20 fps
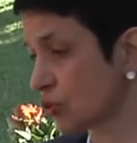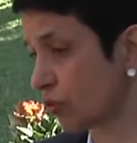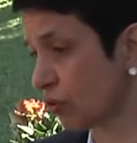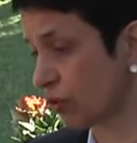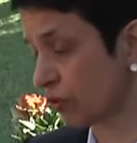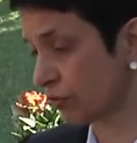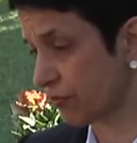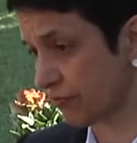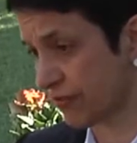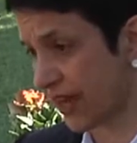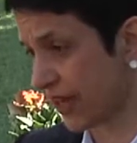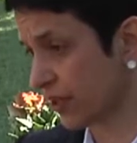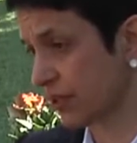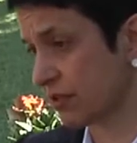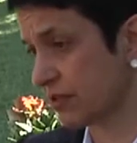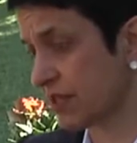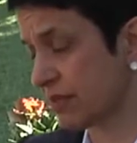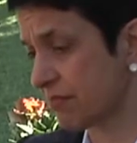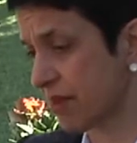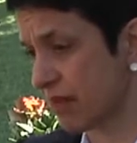or
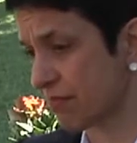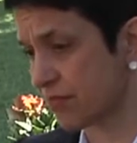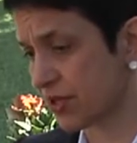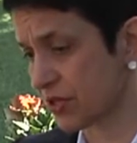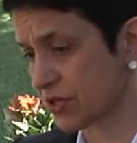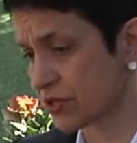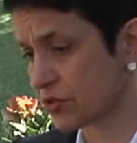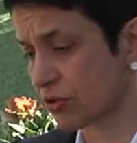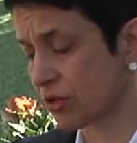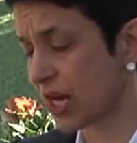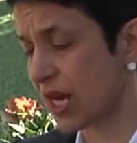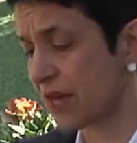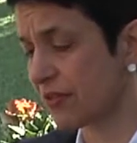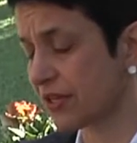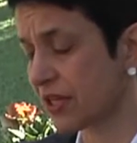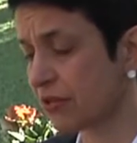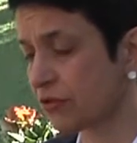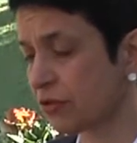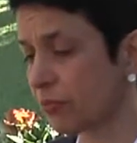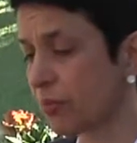faculty members or
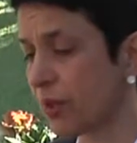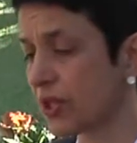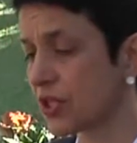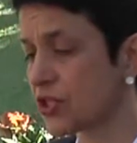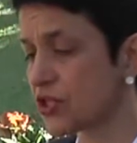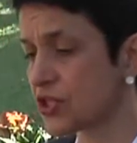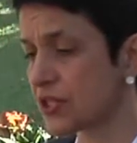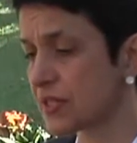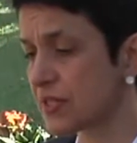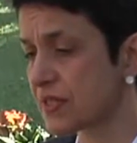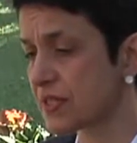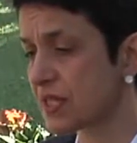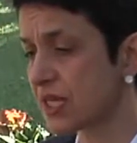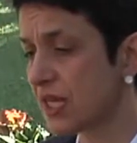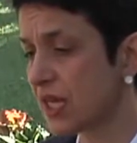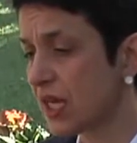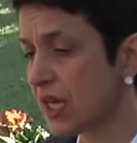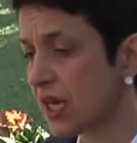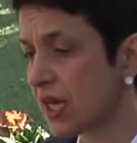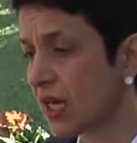other anthropologists
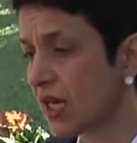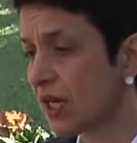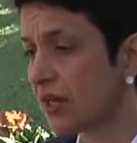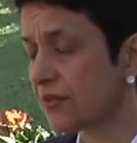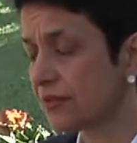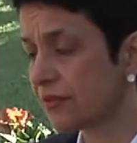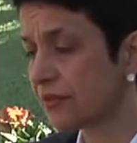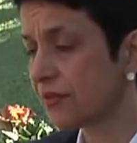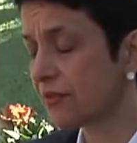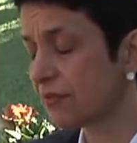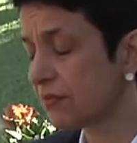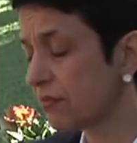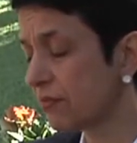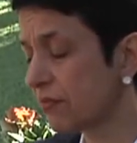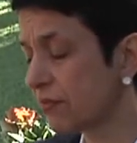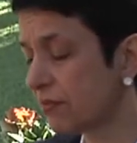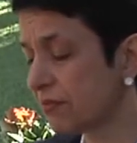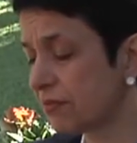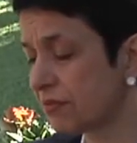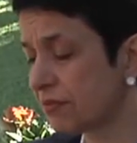uh,
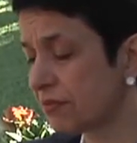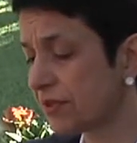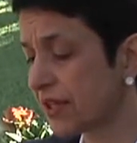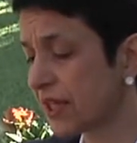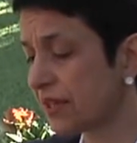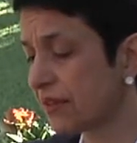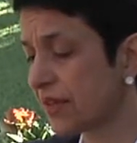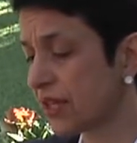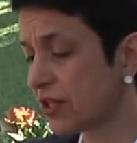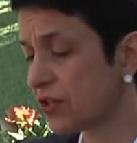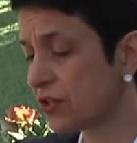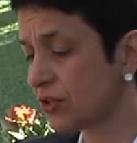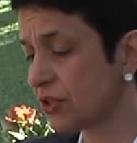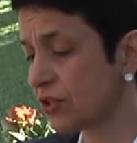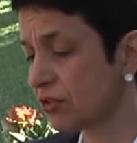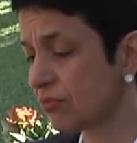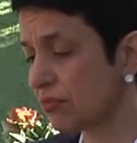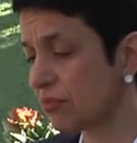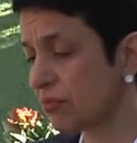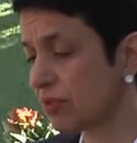think they,
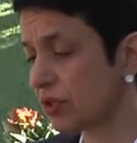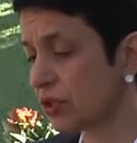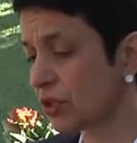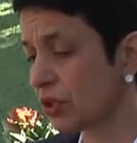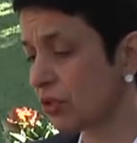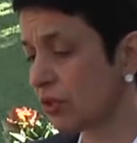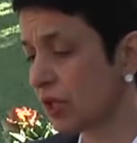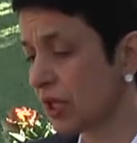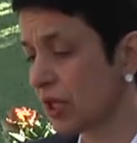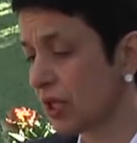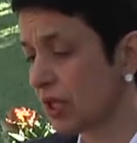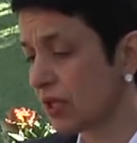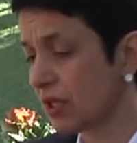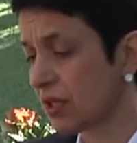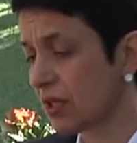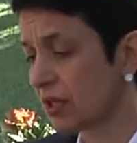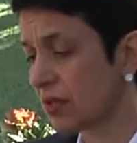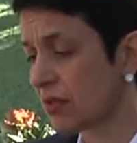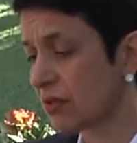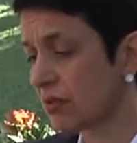they, you know,
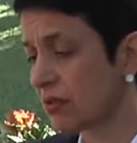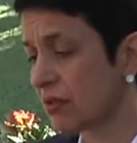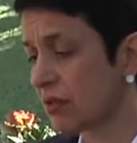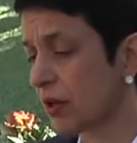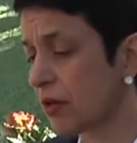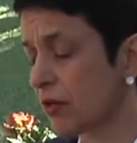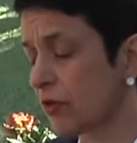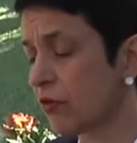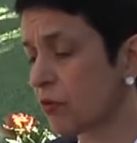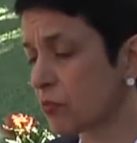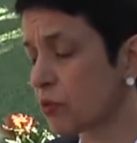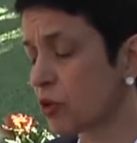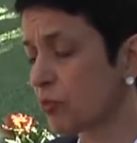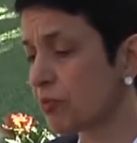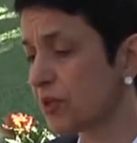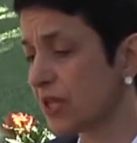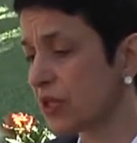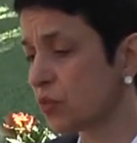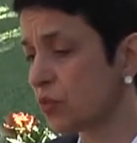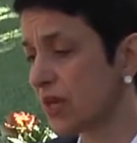uh, of
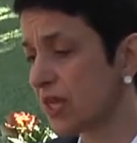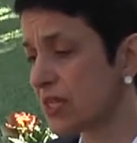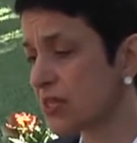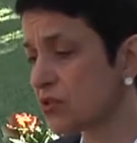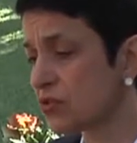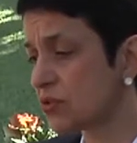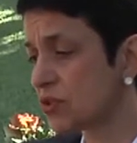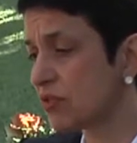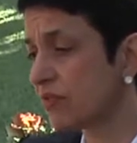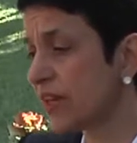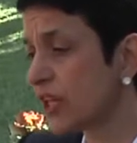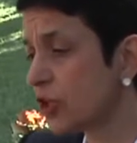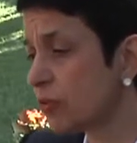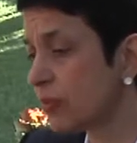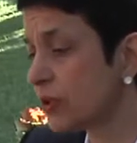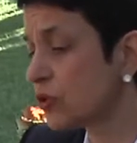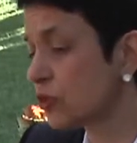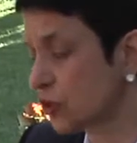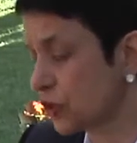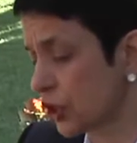appropriate ways to
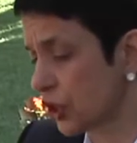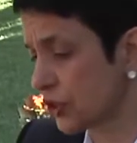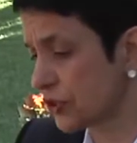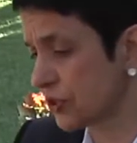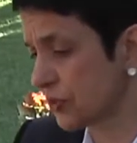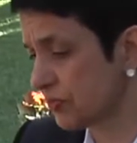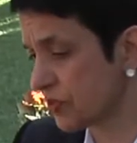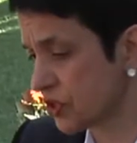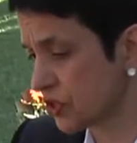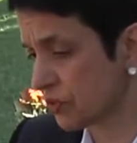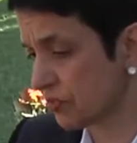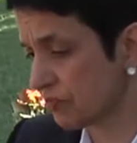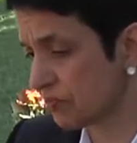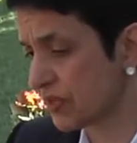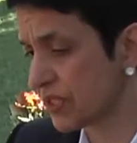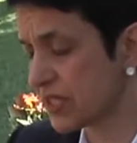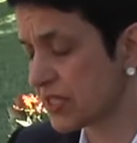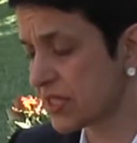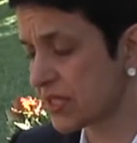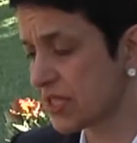develop it or not. So
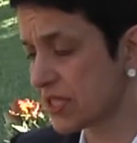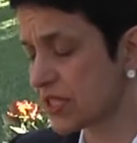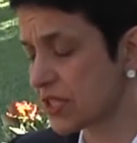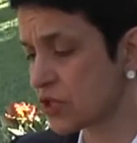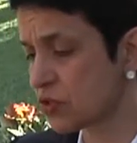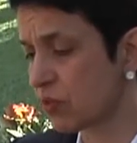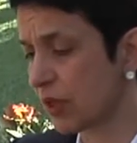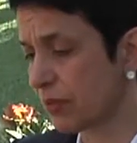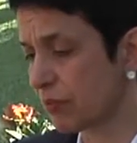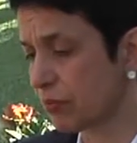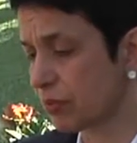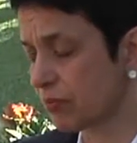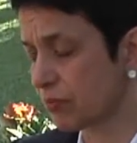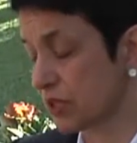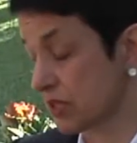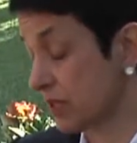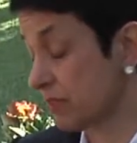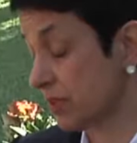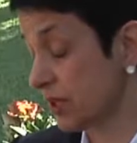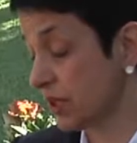this, this is one
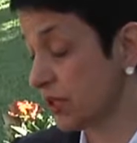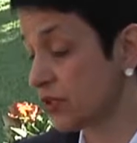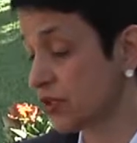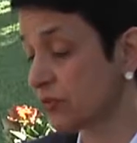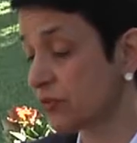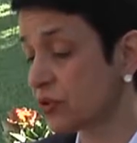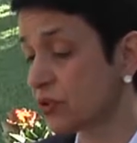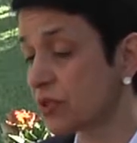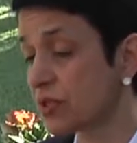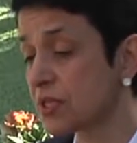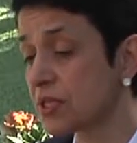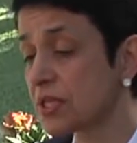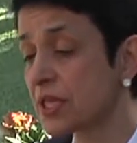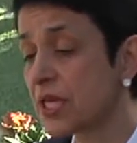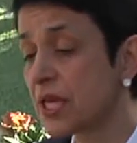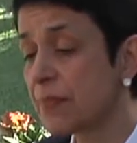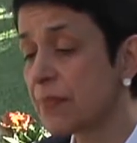possibility, of course.